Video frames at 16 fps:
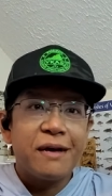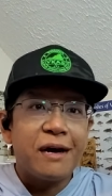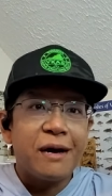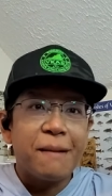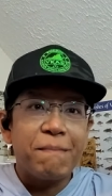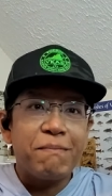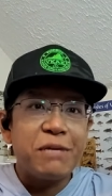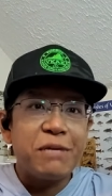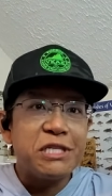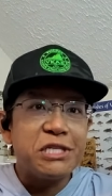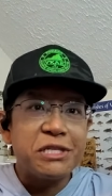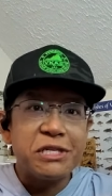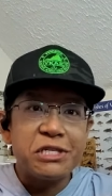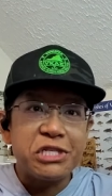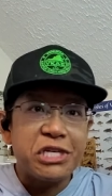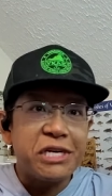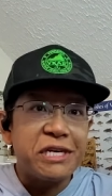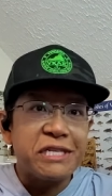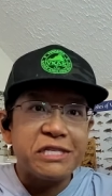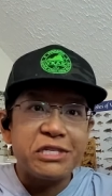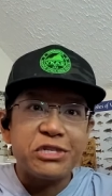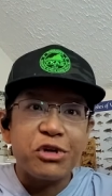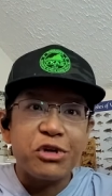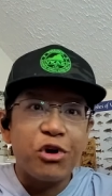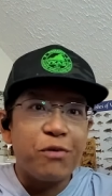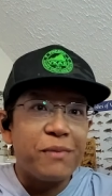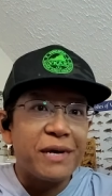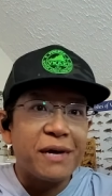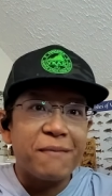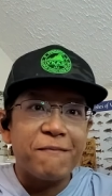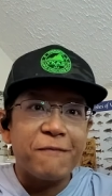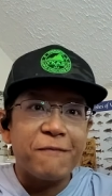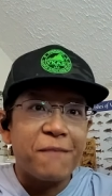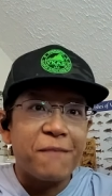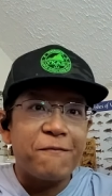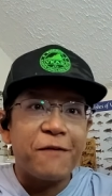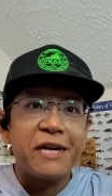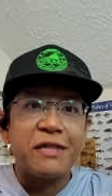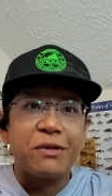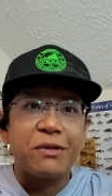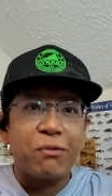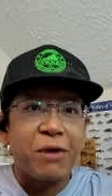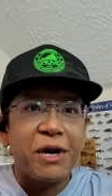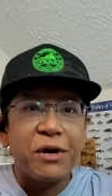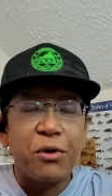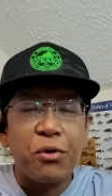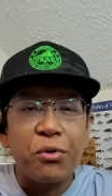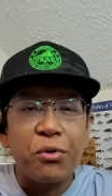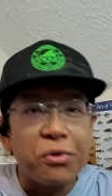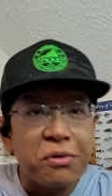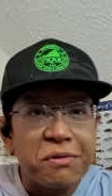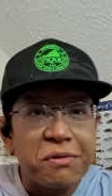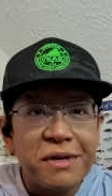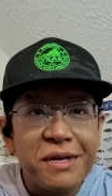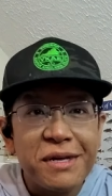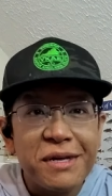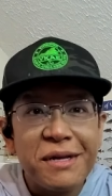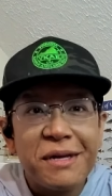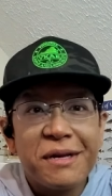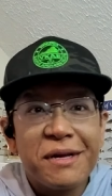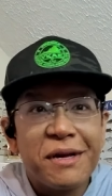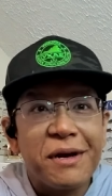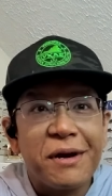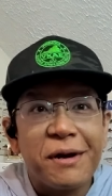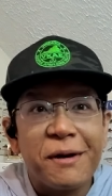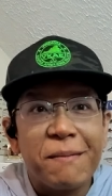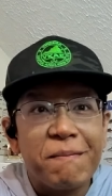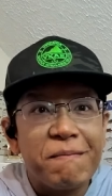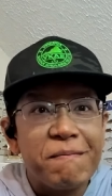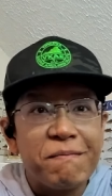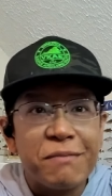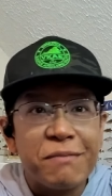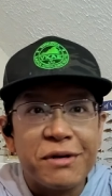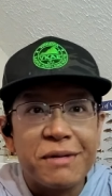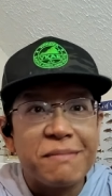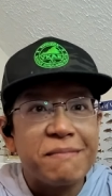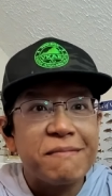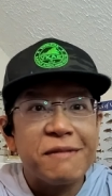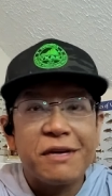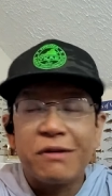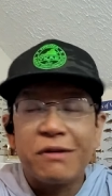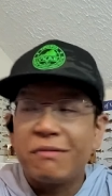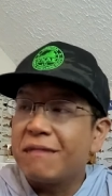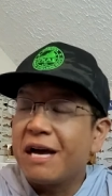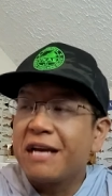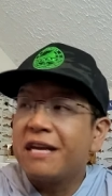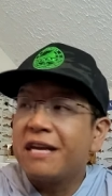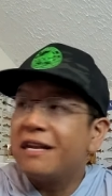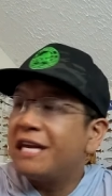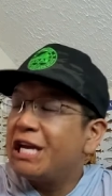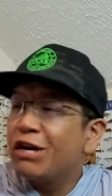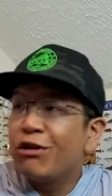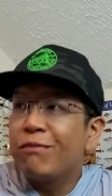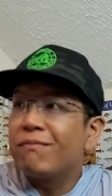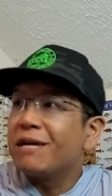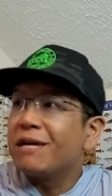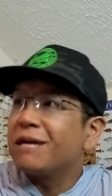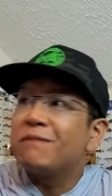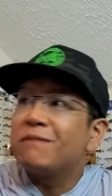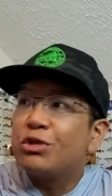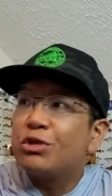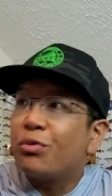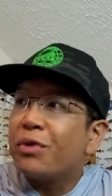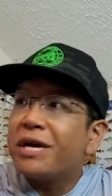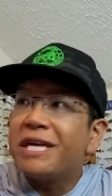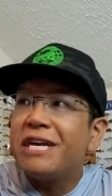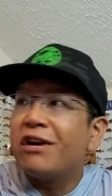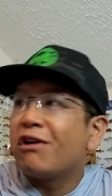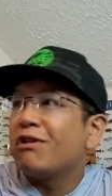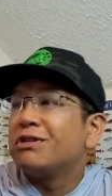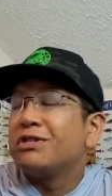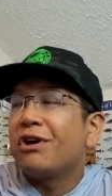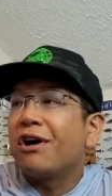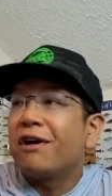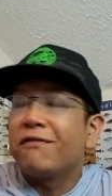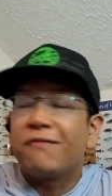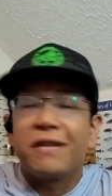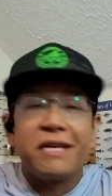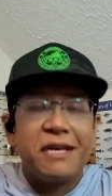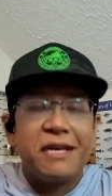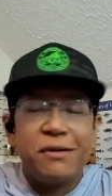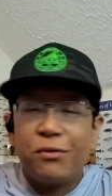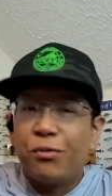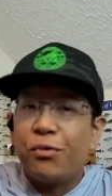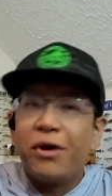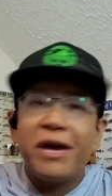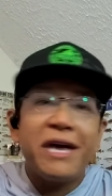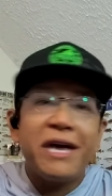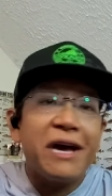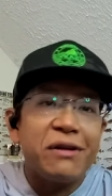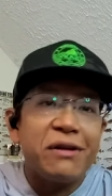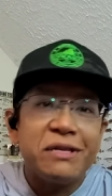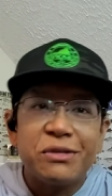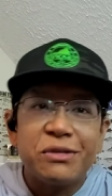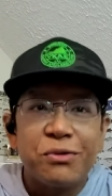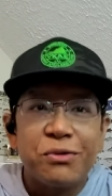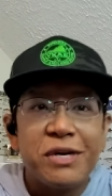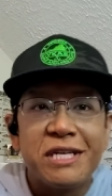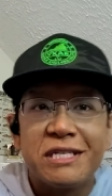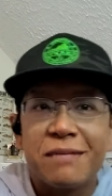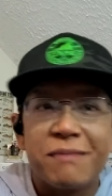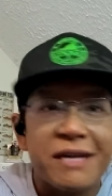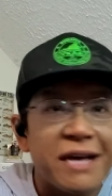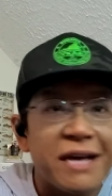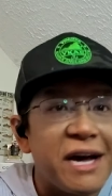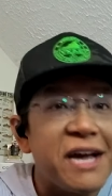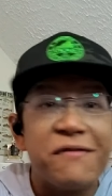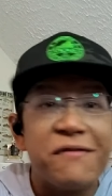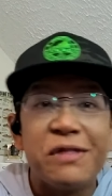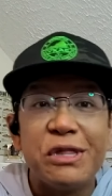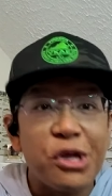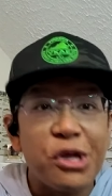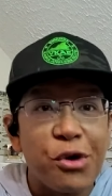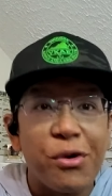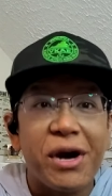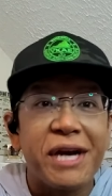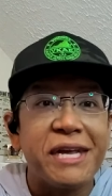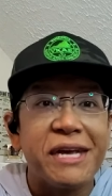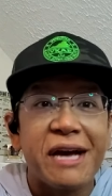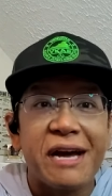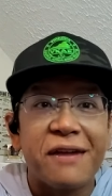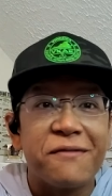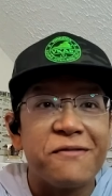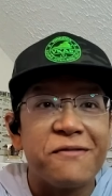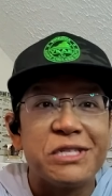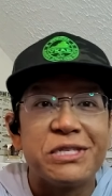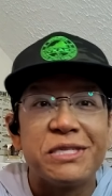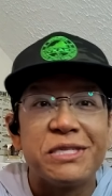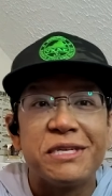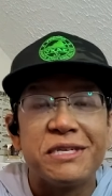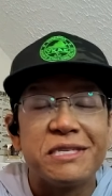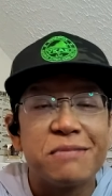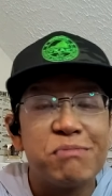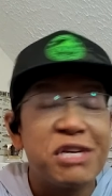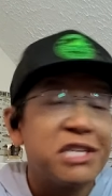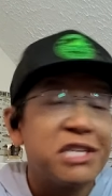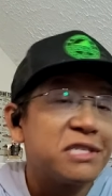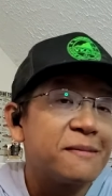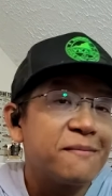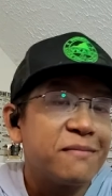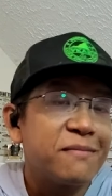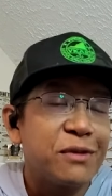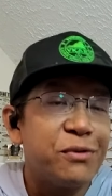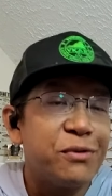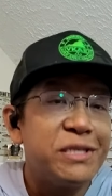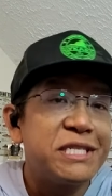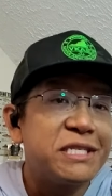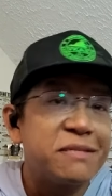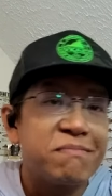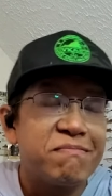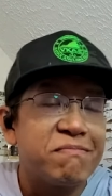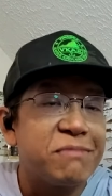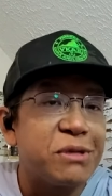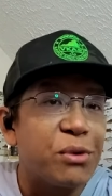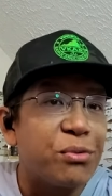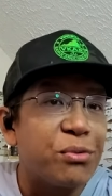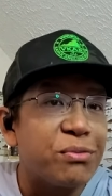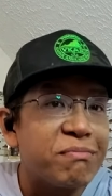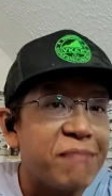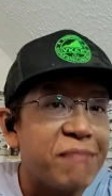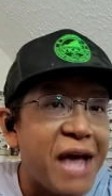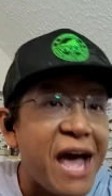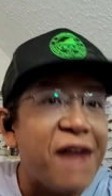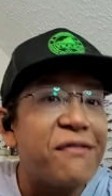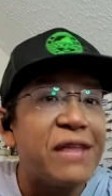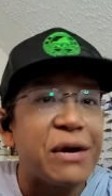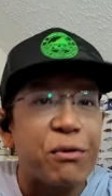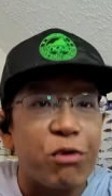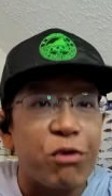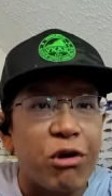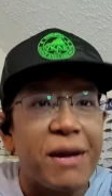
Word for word: uh, pitching a jig and just hoping I'm I'm finding the right hole. Um, but you know, I could hear them like twenty yards off, like way out into the reeds. I'm like, I have no idea how to fish this, because we just don't have that where